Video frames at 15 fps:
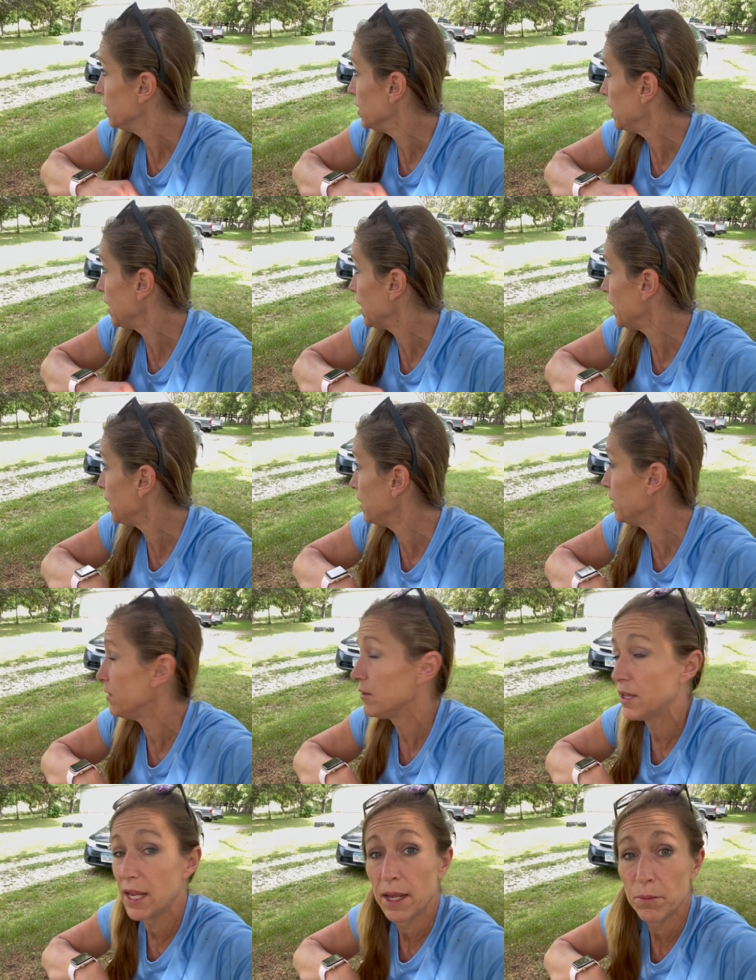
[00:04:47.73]
And
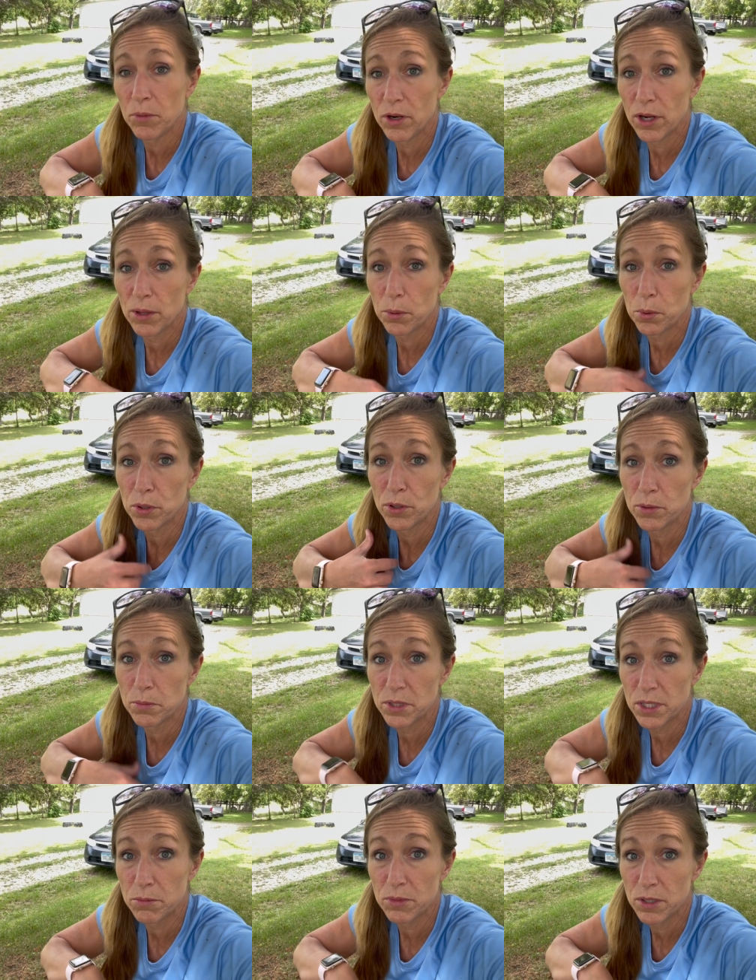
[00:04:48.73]
the amaranth
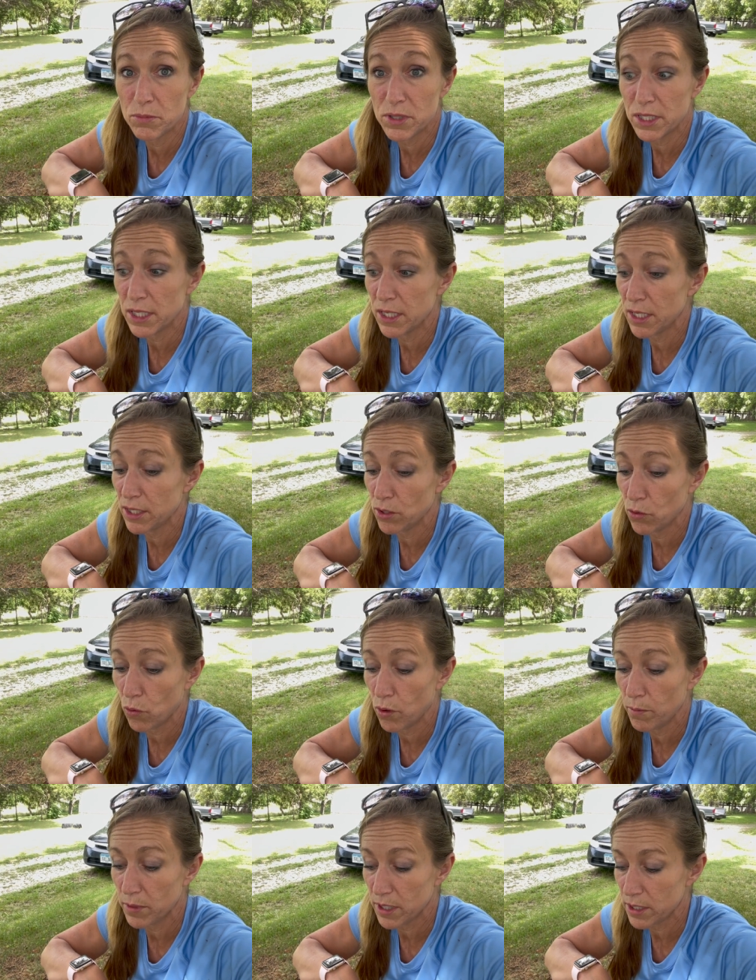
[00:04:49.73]
plumes sometimes get
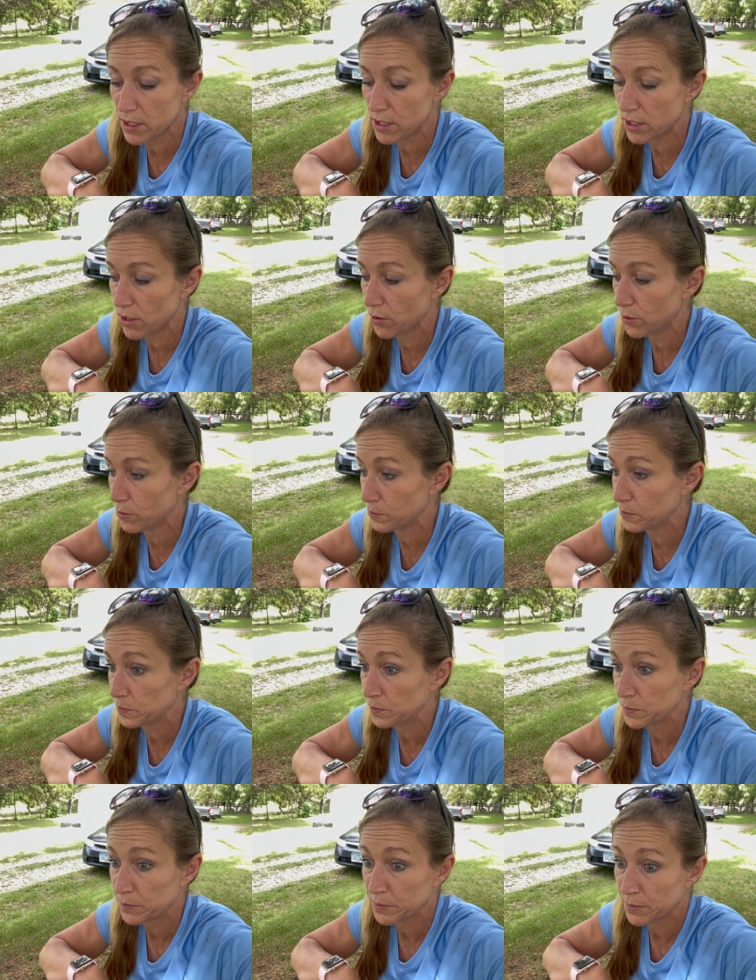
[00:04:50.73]
enormous. So,
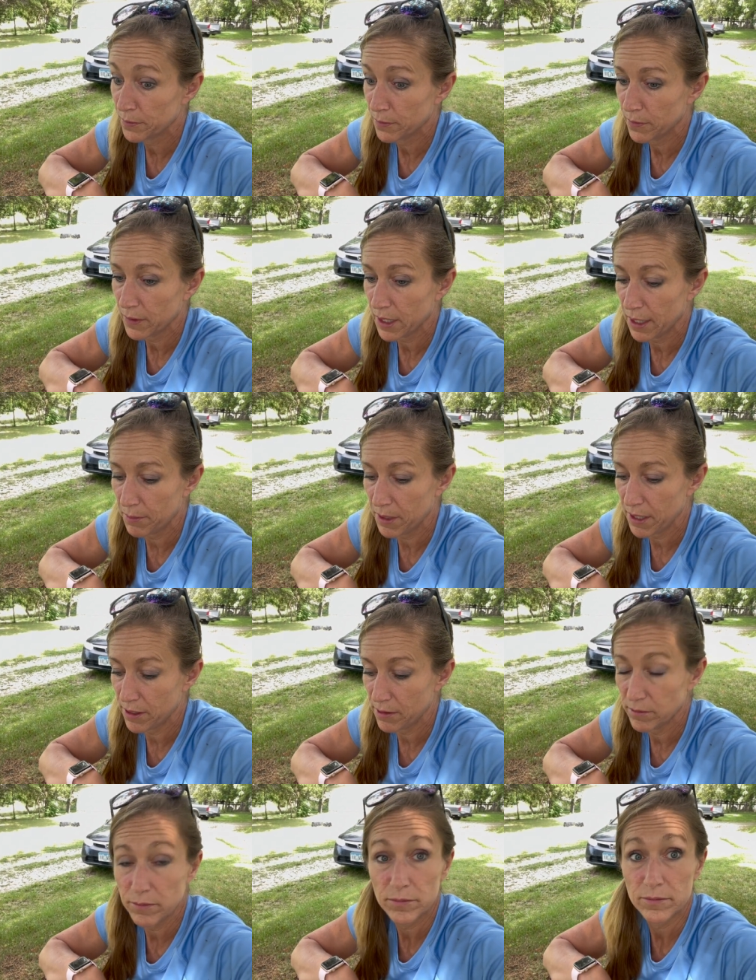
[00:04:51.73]
I mean,